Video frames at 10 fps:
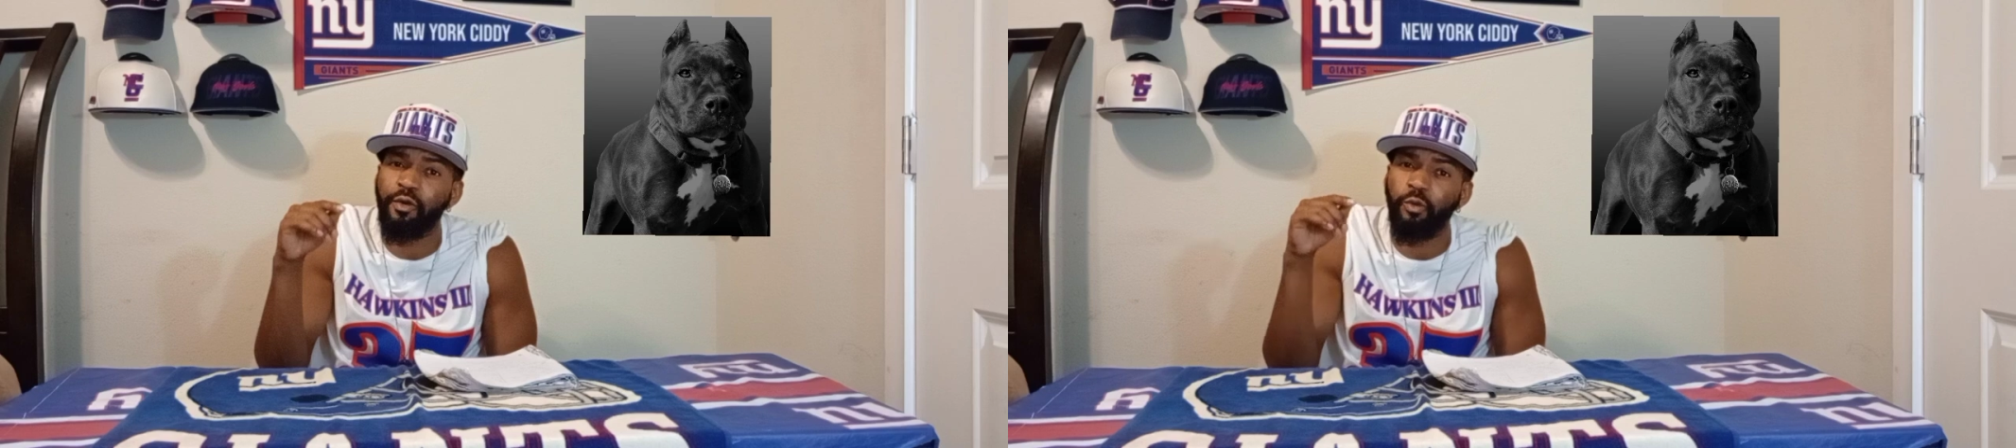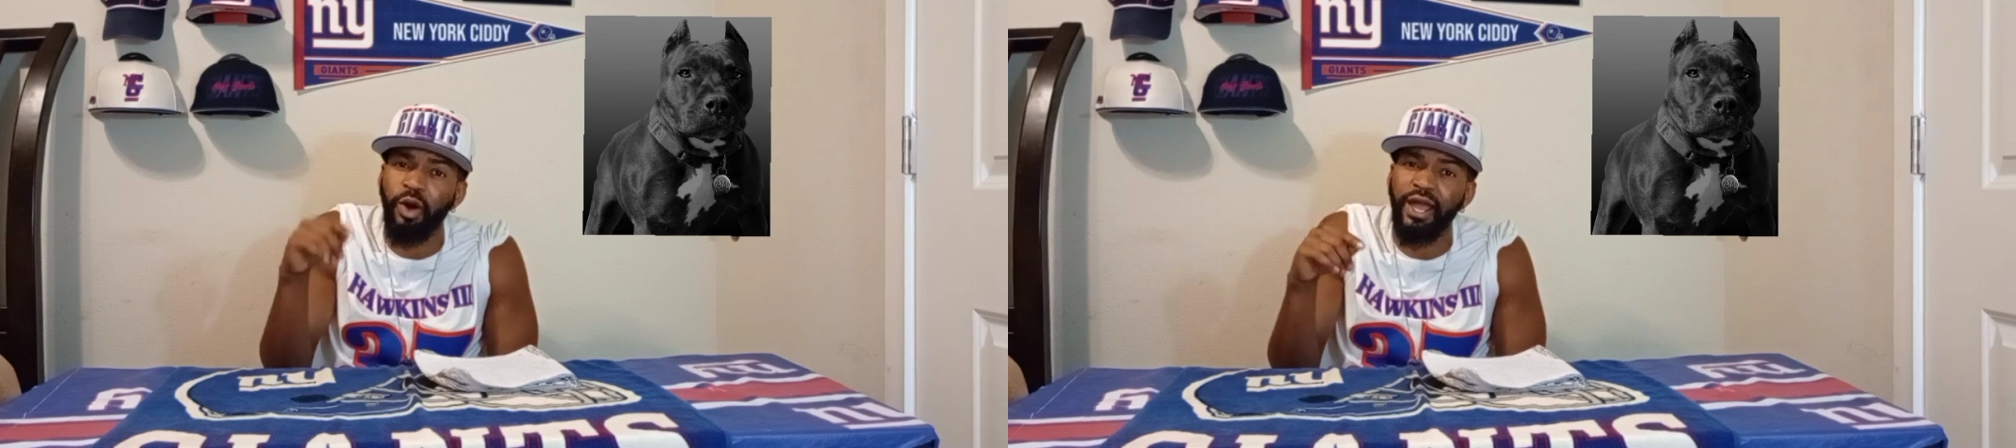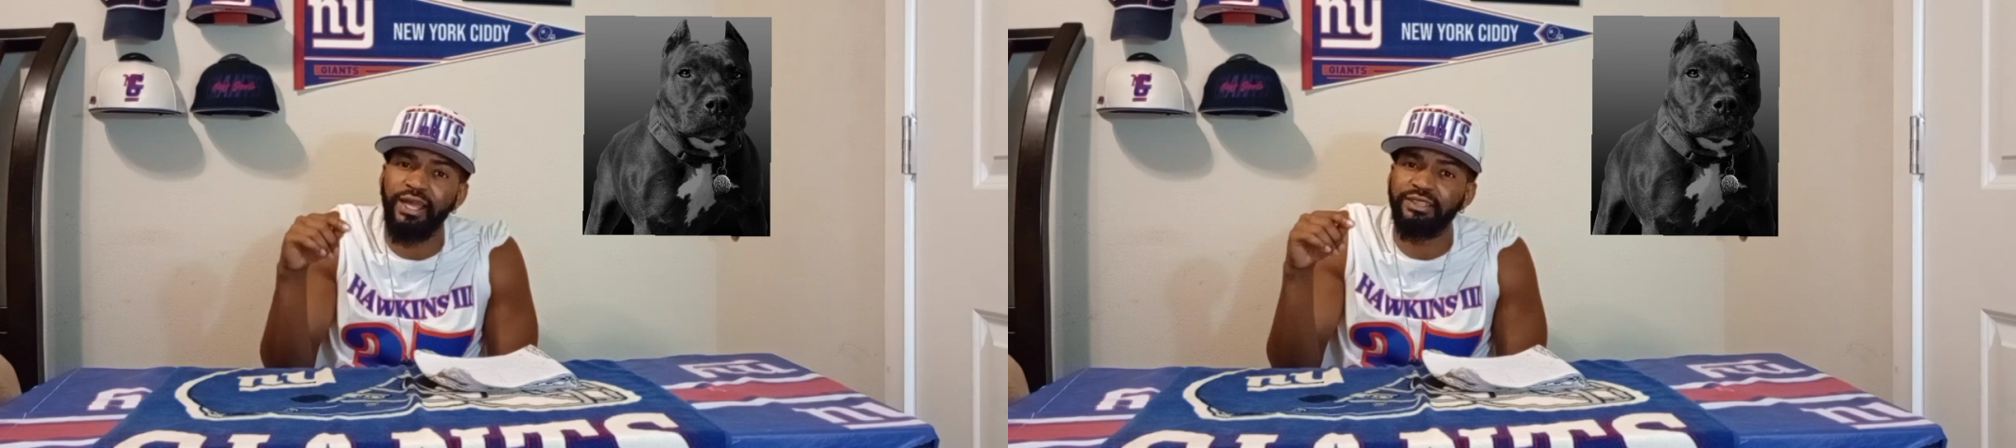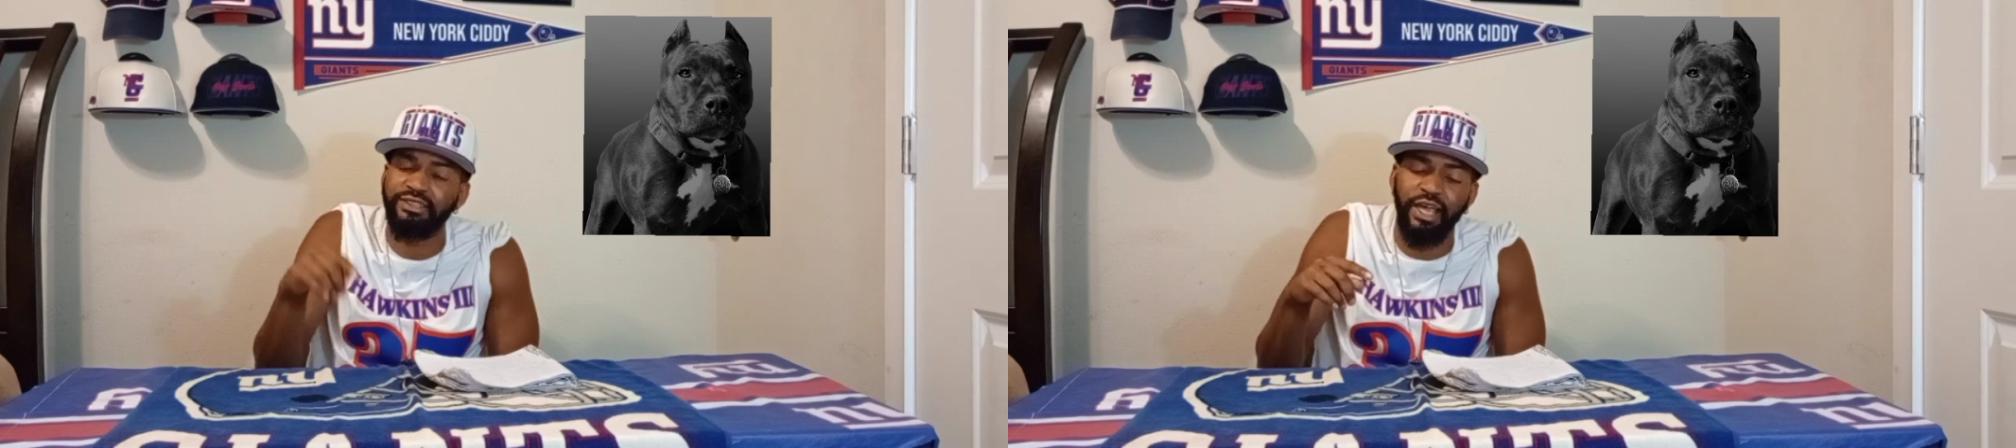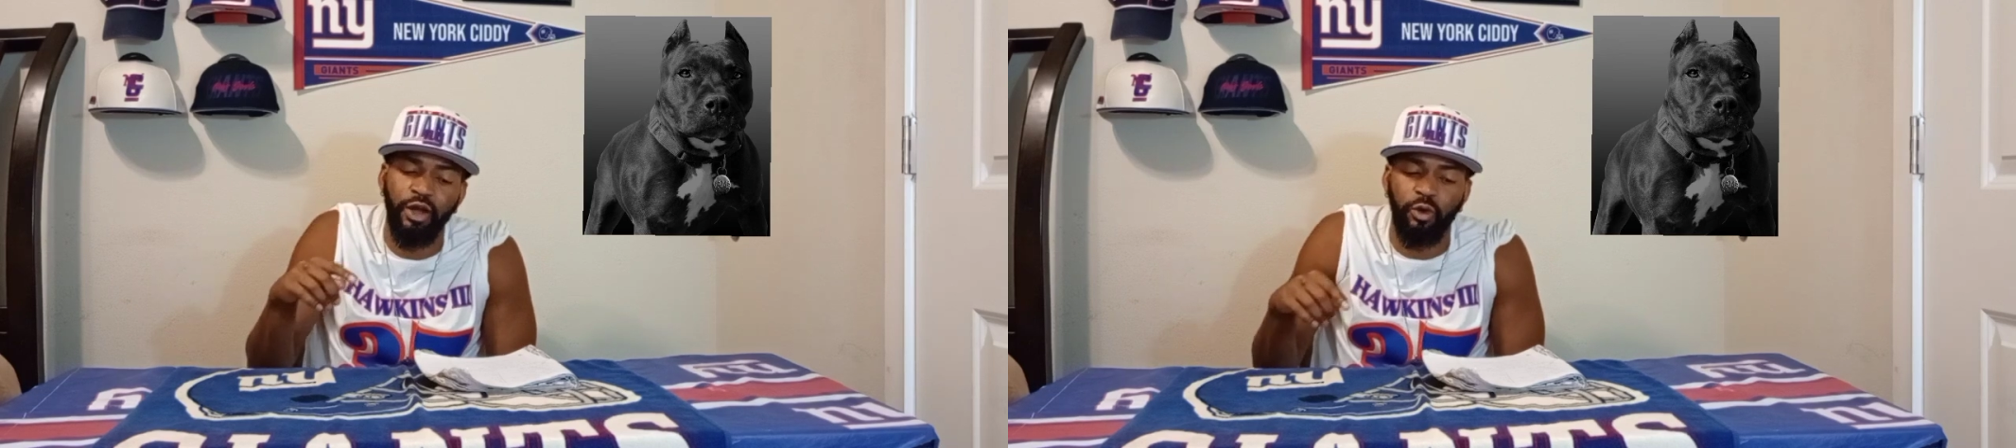right
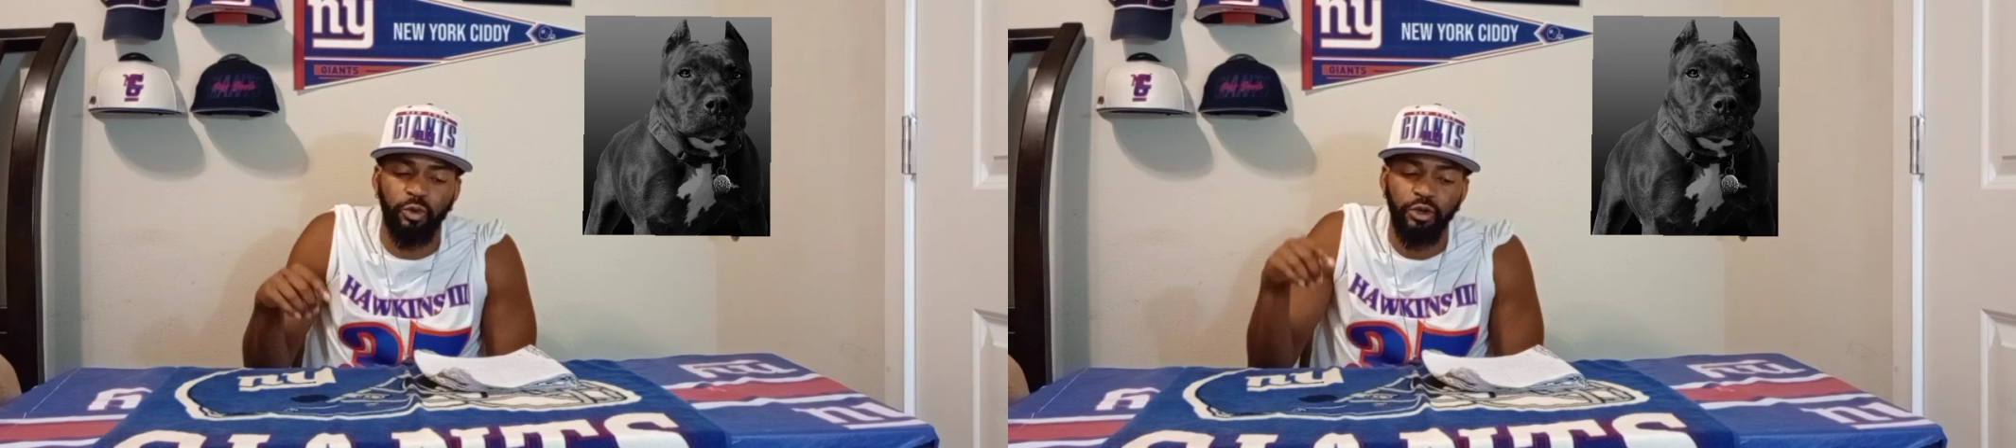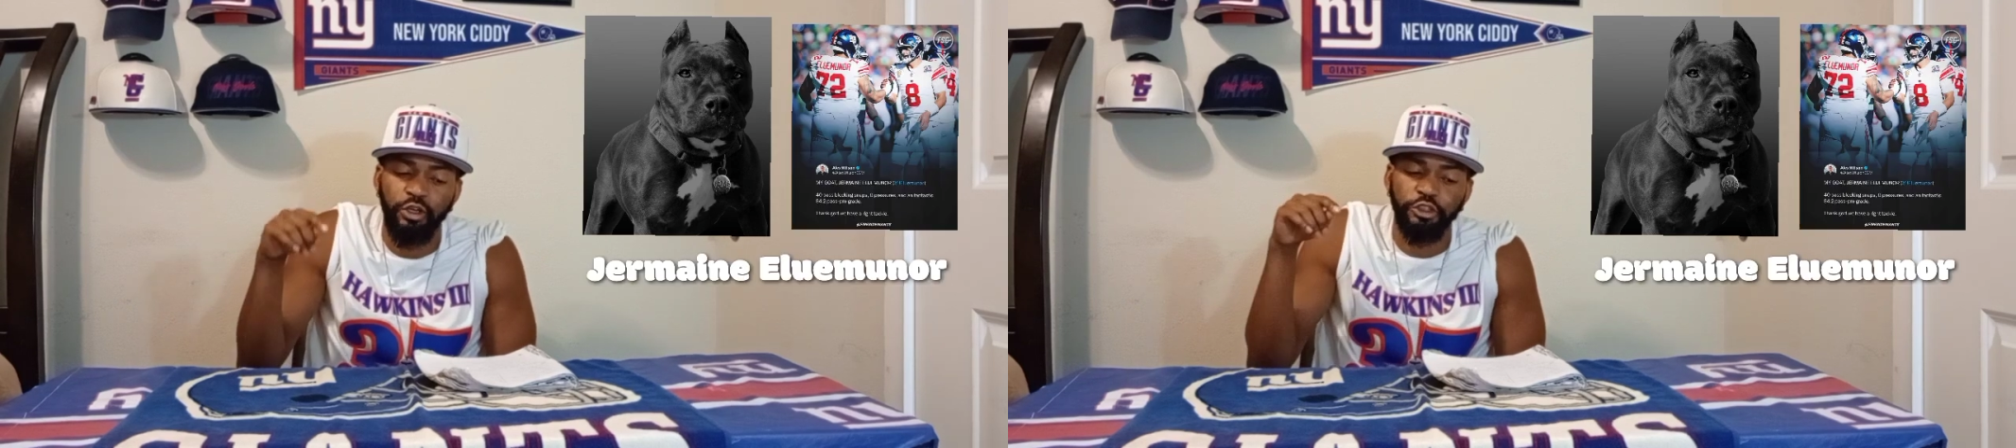tackle,